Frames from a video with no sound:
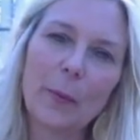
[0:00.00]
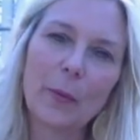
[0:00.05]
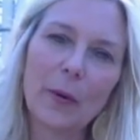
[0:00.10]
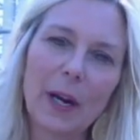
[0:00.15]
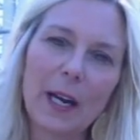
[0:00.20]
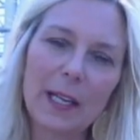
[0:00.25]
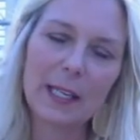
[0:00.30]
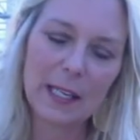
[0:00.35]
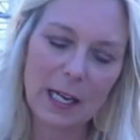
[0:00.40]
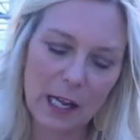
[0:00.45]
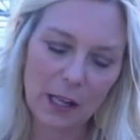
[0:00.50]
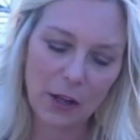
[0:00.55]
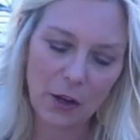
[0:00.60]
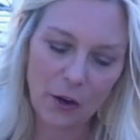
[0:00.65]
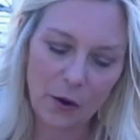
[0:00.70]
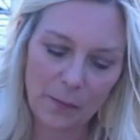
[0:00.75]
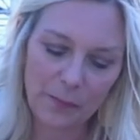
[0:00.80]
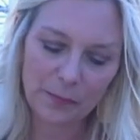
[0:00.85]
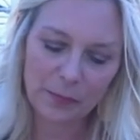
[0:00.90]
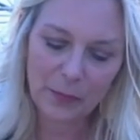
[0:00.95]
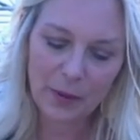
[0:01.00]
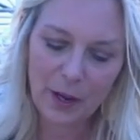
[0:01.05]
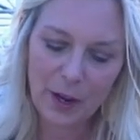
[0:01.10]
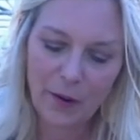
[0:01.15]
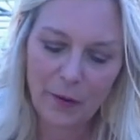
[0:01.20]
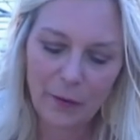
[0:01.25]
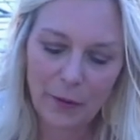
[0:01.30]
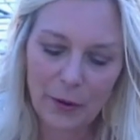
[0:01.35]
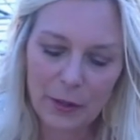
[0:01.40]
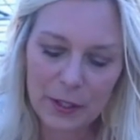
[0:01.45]
bright yellow,
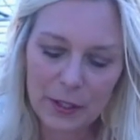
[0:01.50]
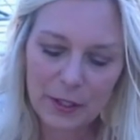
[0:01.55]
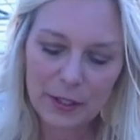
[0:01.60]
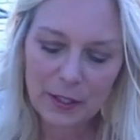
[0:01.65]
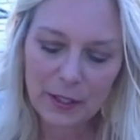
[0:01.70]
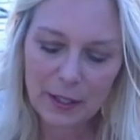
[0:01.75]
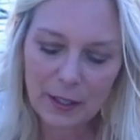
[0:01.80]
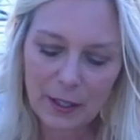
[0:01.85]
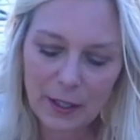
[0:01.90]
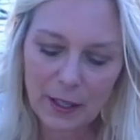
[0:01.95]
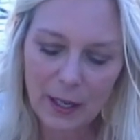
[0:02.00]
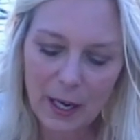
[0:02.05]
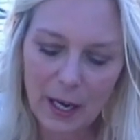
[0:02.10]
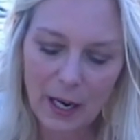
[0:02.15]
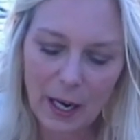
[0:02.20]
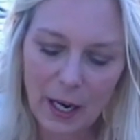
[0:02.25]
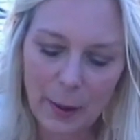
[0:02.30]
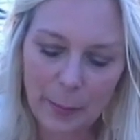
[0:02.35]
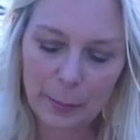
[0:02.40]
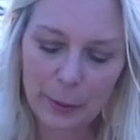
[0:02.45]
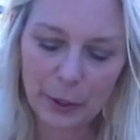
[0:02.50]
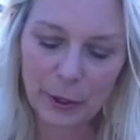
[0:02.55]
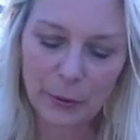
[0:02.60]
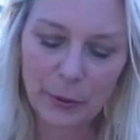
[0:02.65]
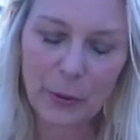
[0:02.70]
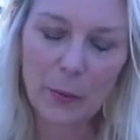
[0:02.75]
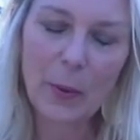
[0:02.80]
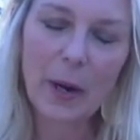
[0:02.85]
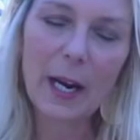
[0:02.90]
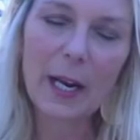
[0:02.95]
this blue
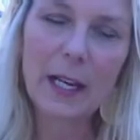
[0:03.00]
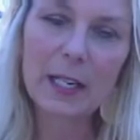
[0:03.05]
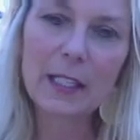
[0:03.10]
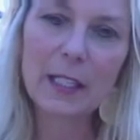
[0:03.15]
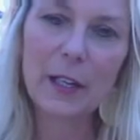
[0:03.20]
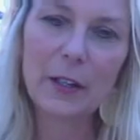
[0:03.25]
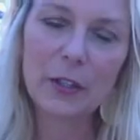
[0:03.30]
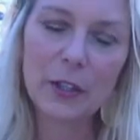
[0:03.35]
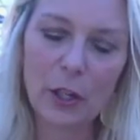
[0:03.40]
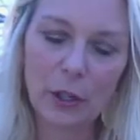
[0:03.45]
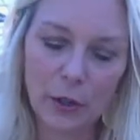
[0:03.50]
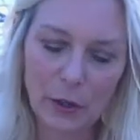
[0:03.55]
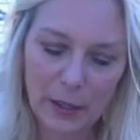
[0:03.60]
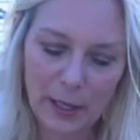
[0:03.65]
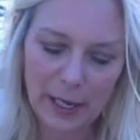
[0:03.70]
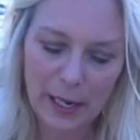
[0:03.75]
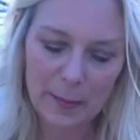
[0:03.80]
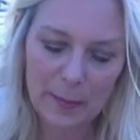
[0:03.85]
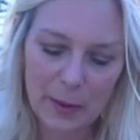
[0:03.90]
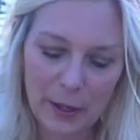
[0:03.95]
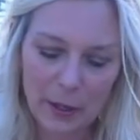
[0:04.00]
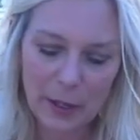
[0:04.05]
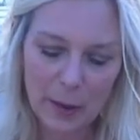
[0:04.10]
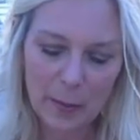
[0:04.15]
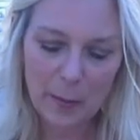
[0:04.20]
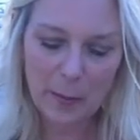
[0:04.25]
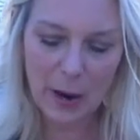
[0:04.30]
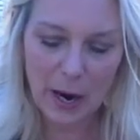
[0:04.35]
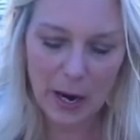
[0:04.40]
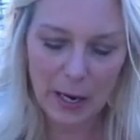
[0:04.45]
and white container is going to look like
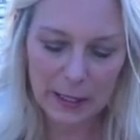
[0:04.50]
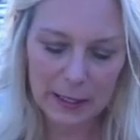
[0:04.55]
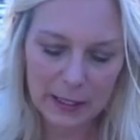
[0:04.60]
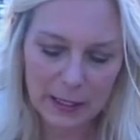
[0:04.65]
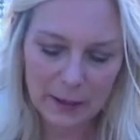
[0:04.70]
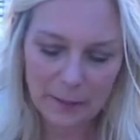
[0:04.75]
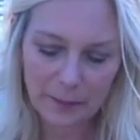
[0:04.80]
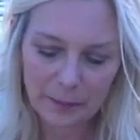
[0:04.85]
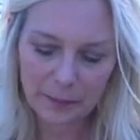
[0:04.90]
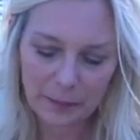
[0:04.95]
$1,000,000.